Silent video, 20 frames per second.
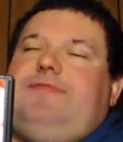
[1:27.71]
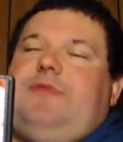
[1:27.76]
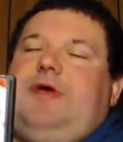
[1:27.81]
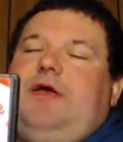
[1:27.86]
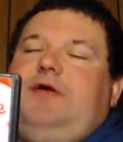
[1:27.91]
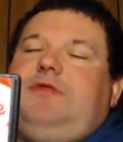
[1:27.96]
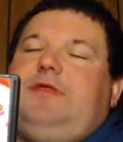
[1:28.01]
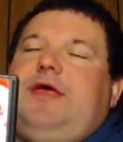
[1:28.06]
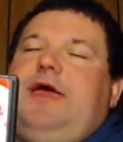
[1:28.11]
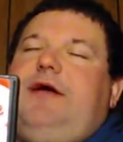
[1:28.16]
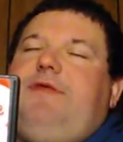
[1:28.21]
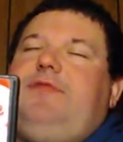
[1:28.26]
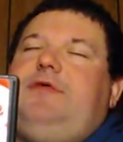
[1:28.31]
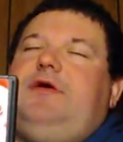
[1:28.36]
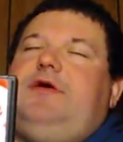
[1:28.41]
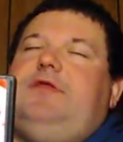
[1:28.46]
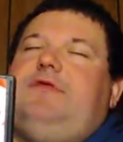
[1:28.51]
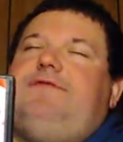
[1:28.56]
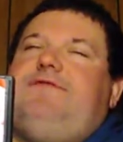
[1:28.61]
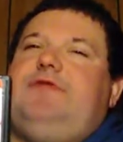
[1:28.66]
I used to have the
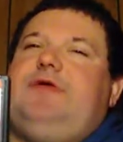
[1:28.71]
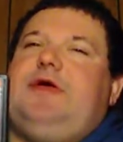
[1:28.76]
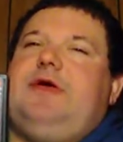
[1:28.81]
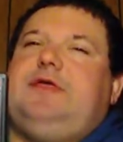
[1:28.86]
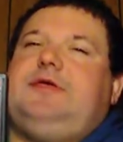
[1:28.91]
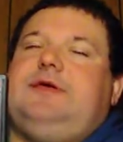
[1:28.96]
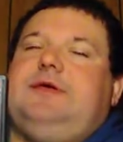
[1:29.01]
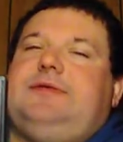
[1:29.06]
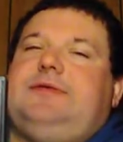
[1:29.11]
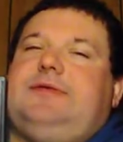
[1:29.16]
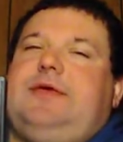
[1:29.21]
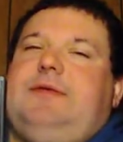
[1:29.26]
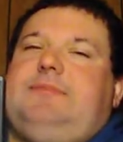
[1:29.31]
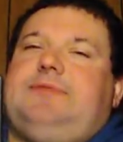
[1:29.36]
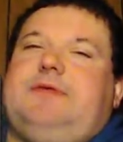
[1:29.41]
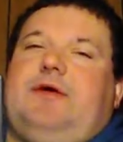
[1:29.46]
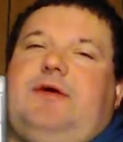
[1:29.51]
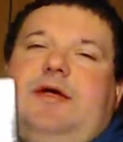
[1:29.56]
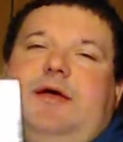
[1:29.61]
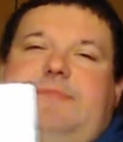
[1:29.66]
other VHS tape.
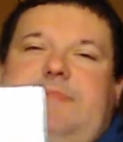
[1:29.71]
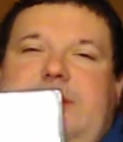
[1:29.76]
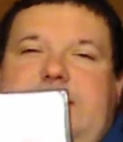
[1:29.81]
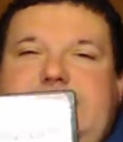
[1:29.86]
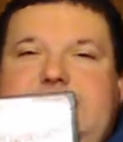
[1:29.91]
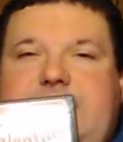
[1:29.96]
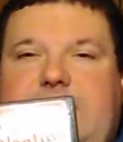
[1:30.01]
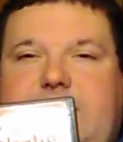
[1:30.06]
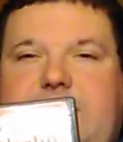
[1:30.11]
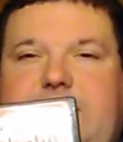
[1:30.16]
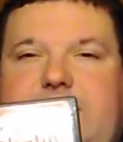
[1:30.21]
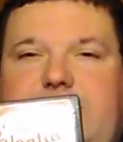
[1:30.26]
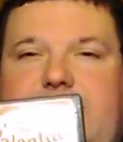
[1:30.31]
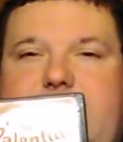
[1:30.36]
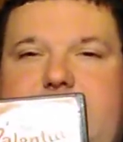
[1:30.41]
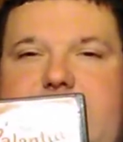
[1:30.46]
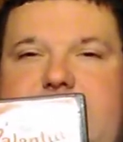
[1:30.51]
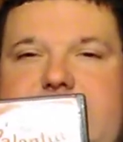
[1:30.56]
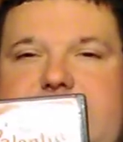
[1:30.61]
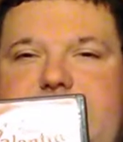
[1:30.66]
Sorry, I'm not sounding
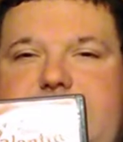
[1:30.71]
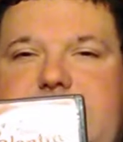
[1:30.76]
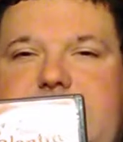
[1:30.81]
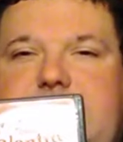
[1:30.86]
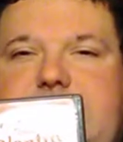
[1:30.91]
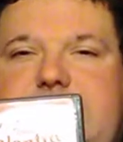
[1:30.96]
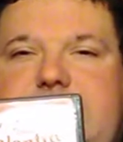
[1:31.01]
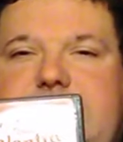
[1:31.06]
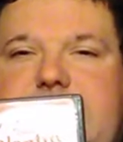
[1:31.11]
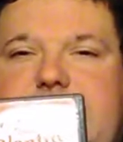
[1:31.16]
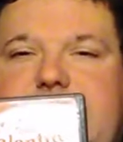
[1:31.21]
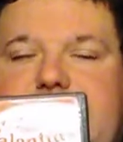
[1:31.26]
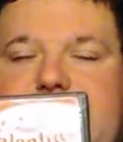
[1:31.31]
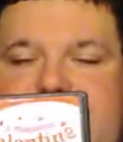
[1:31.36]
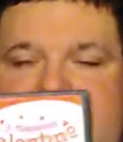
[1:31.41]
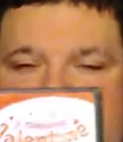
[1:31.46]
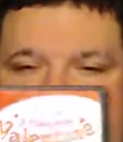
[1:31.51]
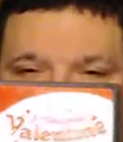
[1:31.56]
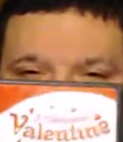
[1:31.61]
right. My speech sucks.